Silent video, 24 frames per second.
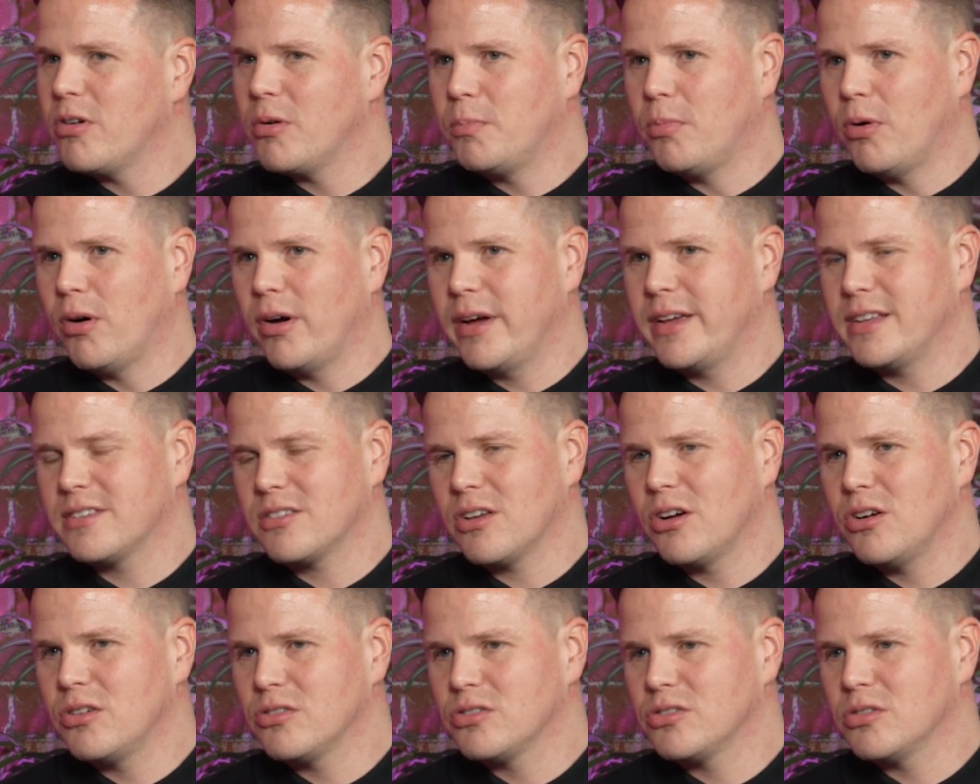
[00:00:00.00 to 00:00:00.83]
But it's
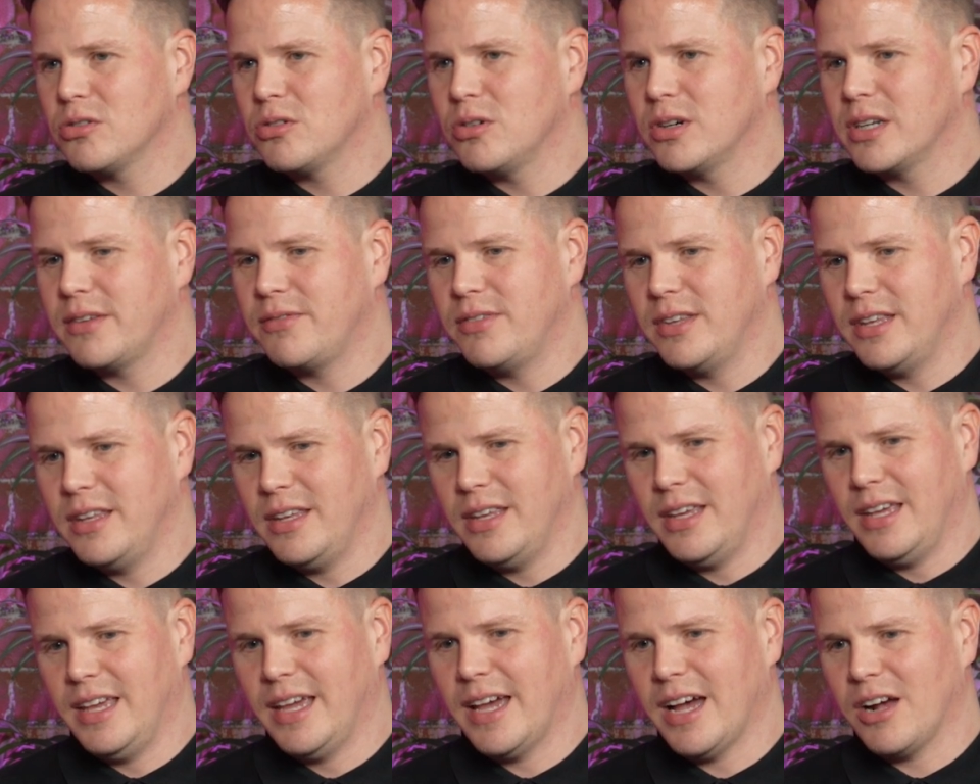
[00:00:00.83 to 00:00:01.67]
also good if you
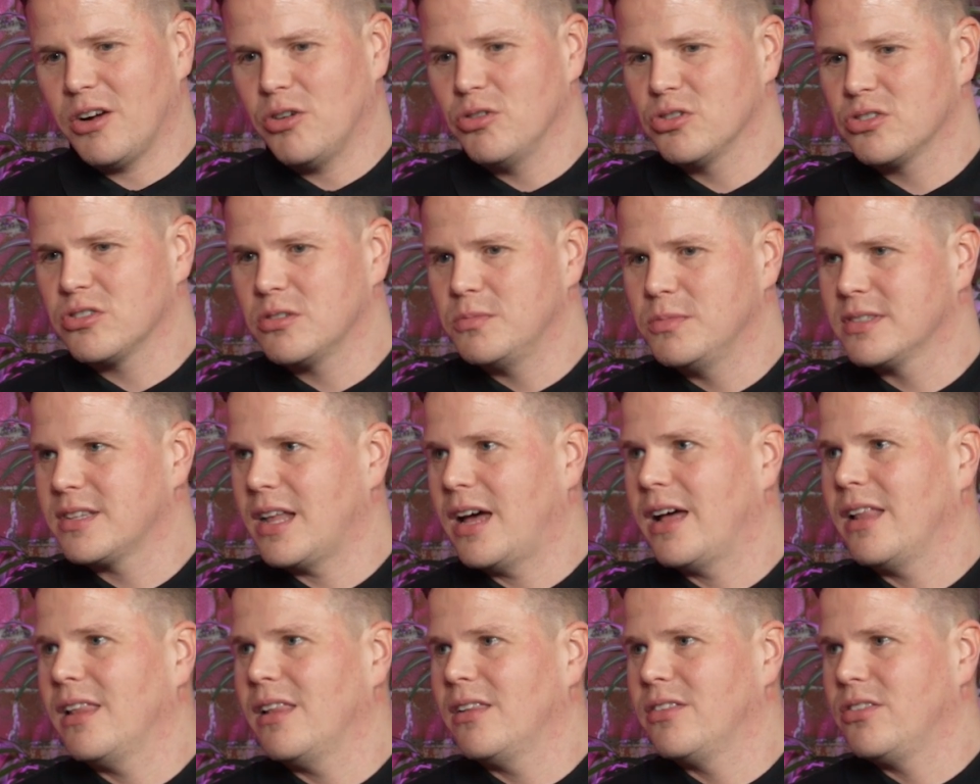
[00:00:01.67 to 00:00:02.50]
can get customers
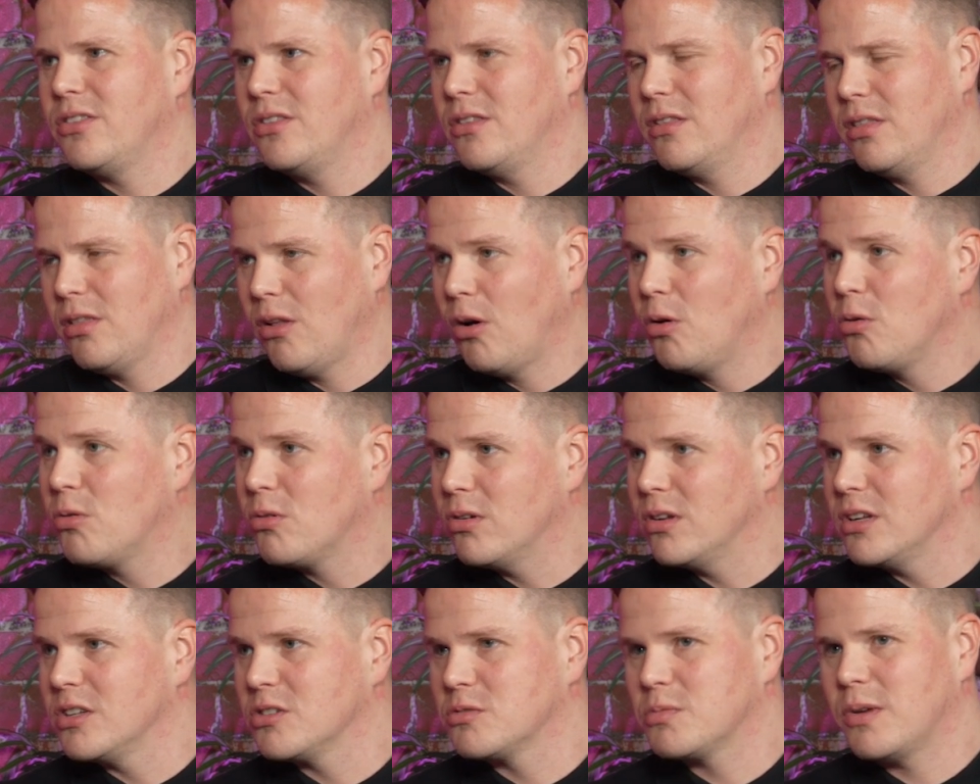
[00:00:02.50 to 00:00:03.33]
like
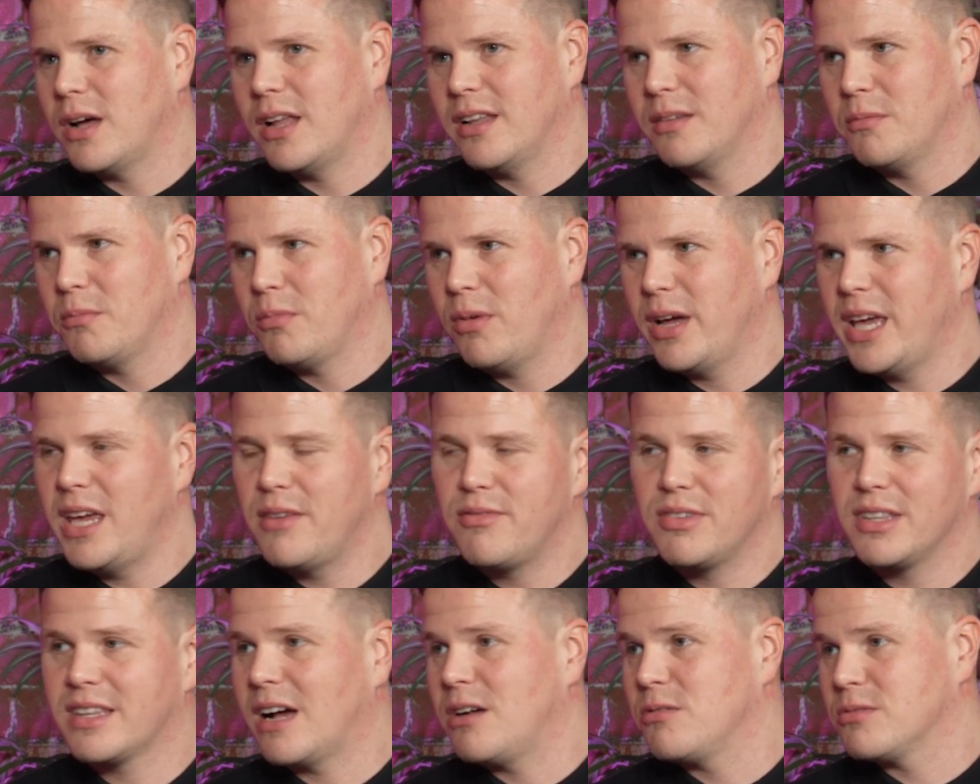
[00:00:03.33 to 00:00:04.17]
local as well,
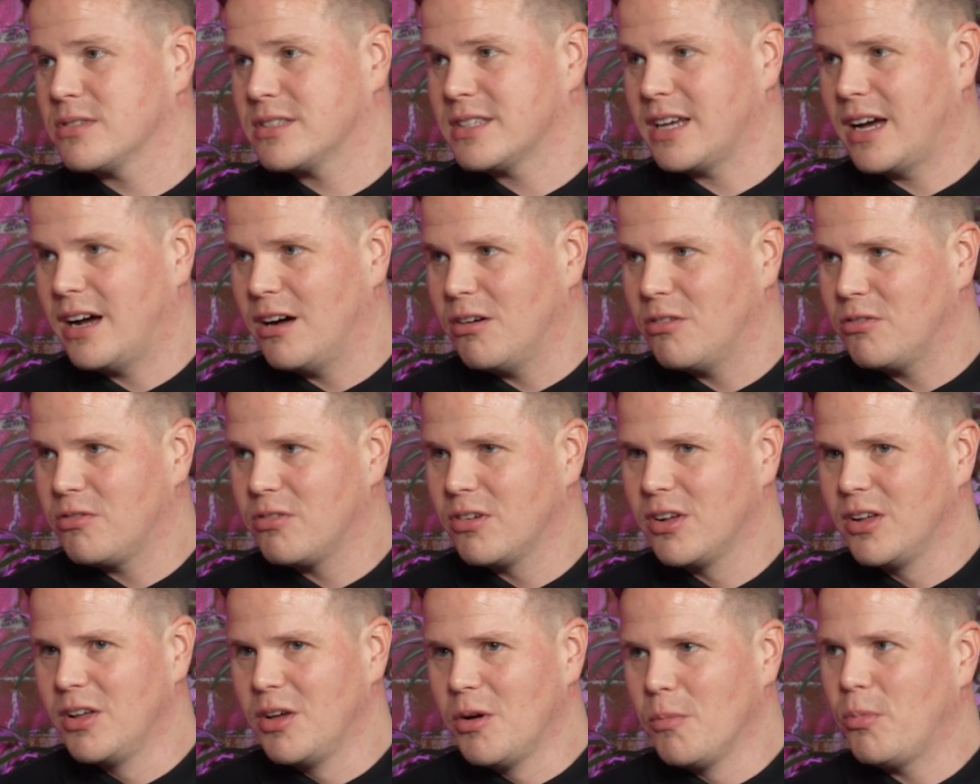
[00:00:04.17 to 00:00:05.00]
even down south,
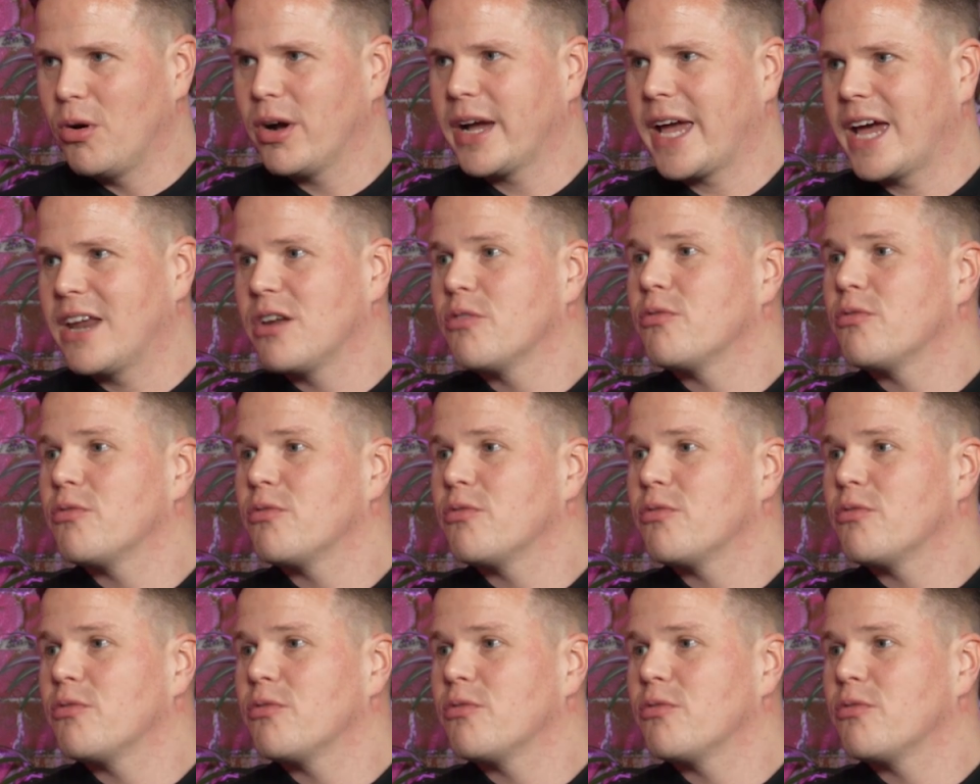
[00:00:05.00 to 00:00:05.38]
but getting a